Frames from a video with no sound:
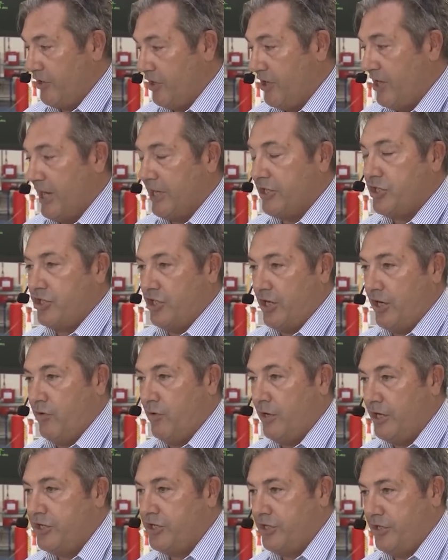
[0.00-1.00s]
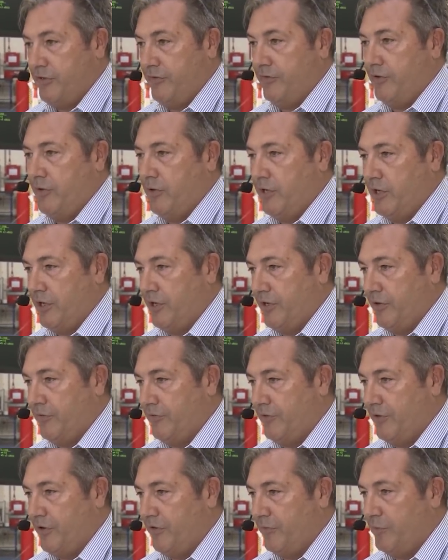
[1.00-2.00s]
next generation, if you like,
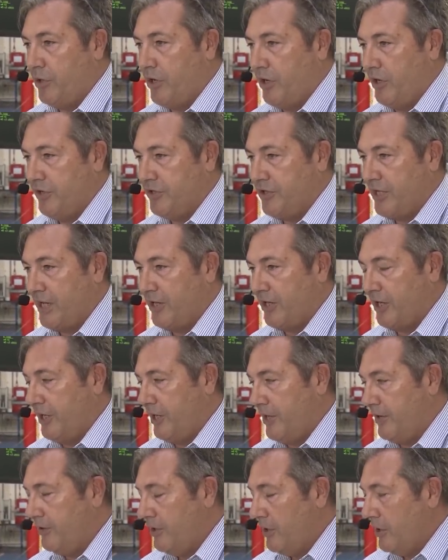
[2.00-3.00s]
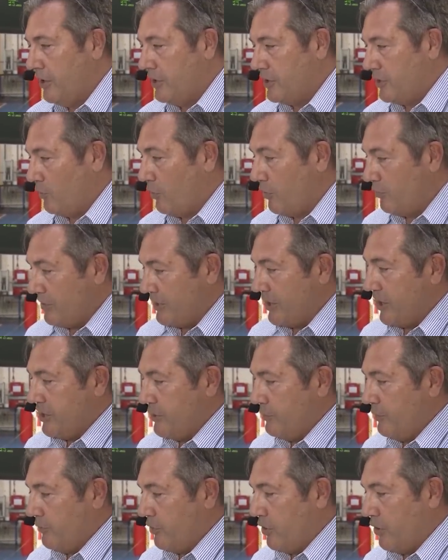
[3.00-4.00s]
of pilots' headgear. So what
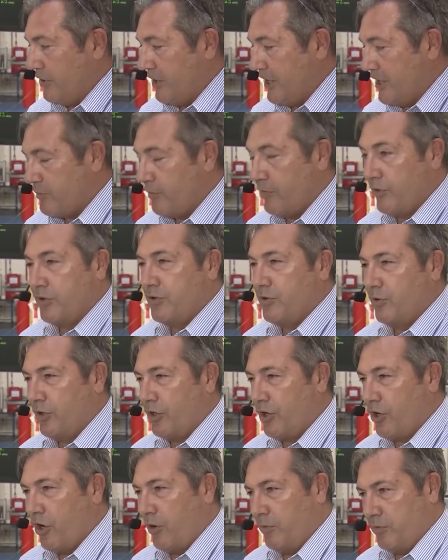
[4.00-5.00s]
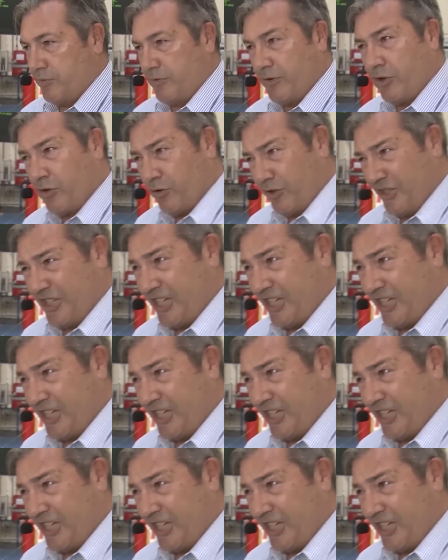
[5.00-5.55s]
essentially we've got, yes, we've got all the comms, we've got all the